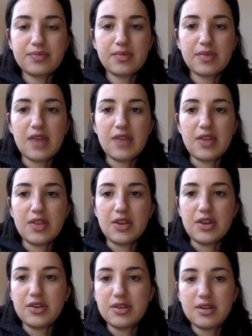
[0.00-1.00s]
And
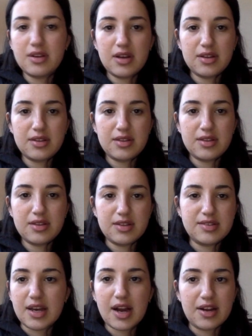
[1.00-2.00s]
then the seeds
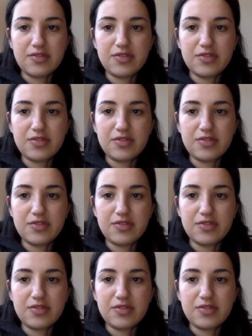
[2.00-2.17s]
get kind of